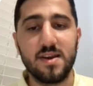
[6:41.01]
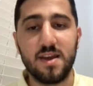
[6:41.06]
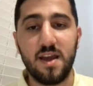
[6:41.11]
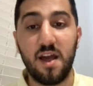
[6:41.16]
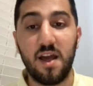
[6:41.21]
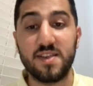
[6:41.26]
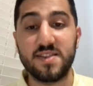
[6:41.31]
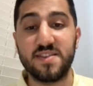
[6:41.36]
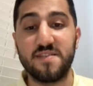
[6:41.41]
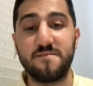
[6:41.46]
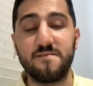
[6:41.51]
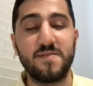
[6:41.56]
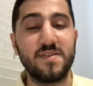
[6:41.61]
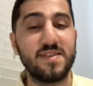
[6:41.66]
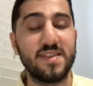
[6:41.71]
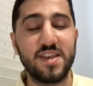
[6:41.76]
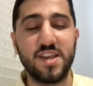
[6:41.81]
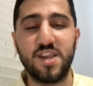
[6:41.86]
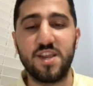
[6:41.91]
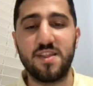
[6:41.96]
cost of
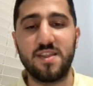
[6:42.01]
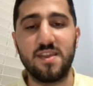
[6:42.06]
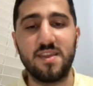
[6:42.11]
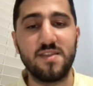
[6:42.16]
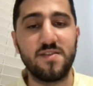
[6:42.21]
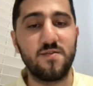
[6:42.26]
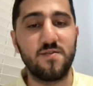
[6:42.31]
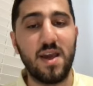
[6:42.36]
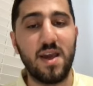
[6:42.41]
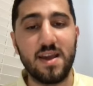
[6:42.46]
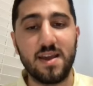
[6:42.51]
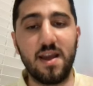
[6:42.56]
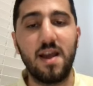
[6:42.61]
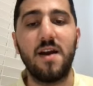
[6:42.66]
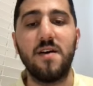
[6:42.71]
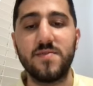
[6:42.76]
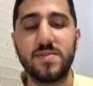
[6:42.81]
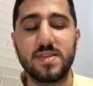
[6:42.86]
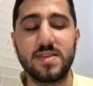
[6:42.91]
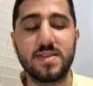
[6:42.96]
prediction into
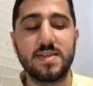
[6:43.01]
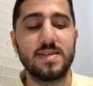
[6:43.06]
account.